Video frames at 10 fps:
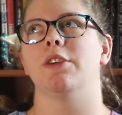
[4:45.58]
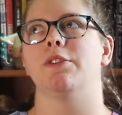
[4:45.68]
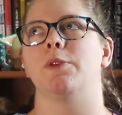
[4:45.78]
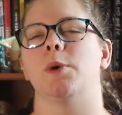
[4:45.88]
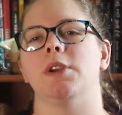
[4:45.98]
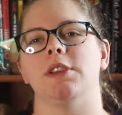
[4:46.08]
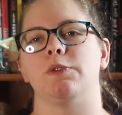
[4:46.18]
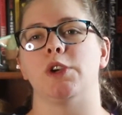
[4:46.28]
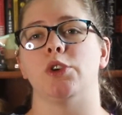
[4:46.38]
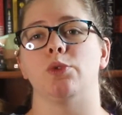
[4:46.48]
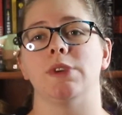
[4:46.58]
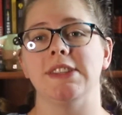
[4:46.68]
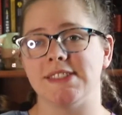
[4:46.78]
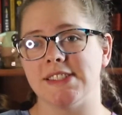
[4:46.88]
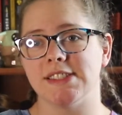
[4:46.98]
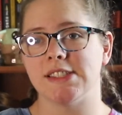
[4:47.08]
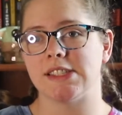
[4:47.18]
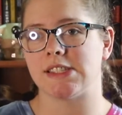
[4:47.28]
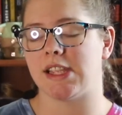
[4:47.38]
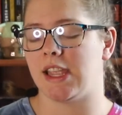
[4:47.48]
for different reasons,